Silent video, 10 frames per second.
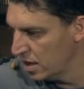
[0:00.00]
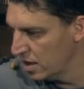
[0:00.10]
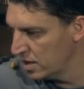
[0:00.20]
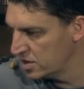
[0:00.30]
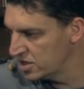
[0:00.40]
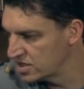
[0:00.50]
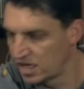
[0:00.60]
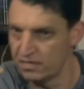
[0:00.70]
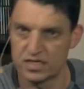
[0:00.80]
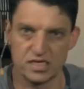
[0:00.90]
And it just
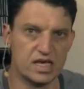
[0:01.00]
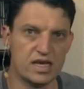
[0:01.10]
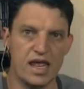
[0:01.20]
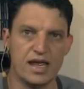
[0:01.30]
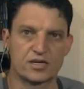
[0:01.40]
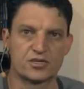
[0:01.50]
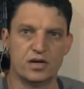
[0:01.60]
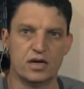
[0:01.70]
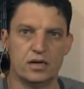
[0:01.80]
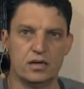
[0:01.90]
gives us that
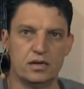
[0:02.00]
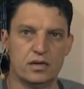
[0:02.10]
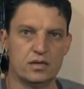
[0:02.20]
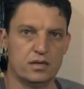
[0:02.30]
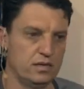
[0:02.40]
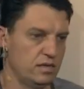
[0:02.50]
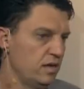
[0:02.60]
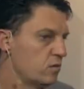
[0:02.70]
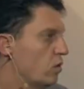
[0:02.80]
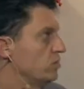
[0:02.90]
extra,
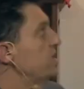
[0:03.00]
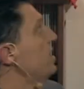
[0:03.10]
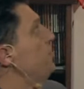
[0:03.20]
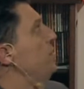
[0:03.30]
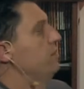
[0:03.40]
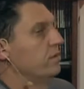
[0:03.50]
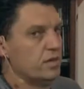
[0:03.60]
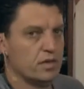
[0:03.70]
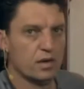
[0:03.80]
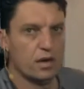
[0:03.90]
it warms it up,
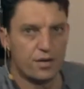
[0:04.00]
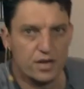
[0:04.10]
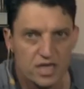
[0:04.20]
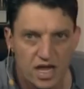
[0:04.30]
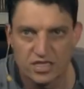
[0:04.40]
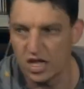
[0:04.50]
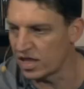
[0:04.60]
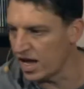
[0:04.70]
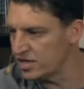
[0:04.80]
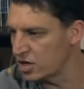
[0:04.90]
orange. So if
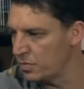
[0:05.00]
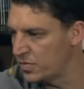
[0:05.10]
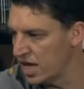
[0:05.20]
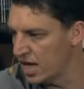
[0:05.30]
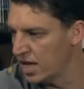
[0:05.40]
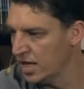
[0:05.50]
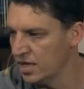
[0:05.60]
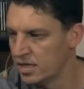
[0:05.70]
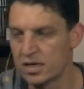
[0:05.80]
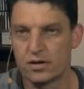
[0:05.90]
I drop the
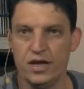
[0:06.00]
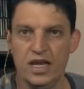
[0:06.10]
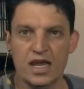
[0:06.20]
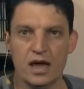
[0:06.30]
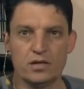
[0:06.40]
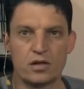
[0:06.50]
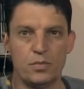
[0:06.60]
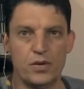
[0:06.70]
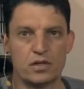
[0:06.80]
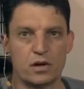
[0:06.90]
green now and
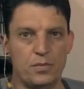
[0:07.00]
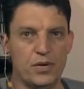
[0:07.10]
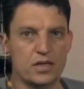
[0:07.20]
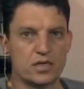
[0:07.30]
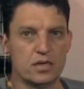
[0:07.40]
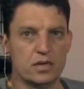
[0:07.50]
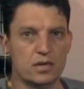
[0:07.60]
drop it,